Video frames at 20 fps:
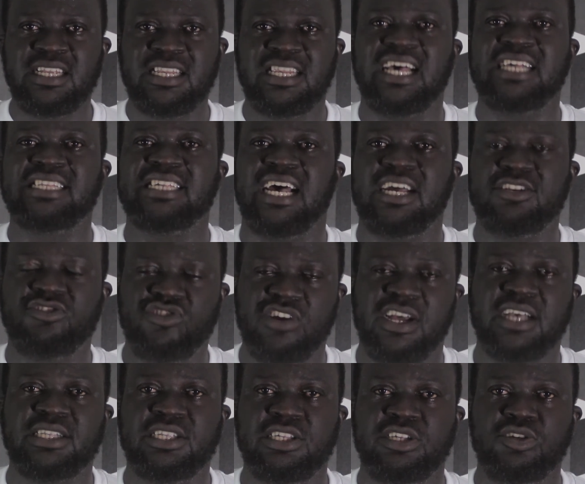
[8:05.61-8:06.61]
that
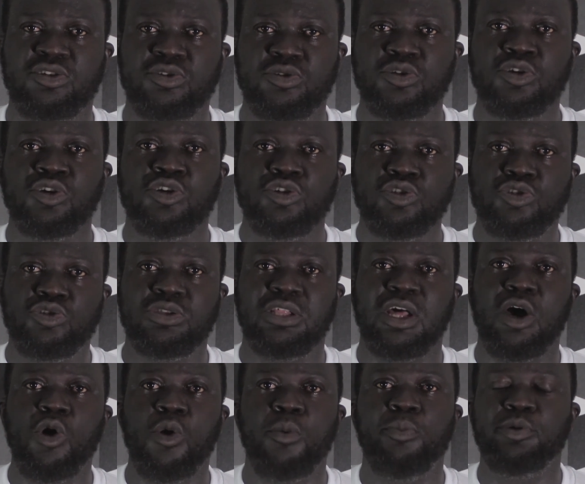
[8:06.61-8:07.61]
attract you to
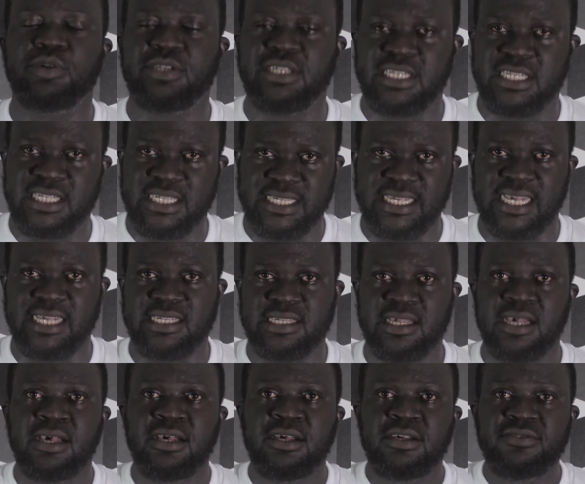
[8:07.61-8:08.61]
the opposite sex.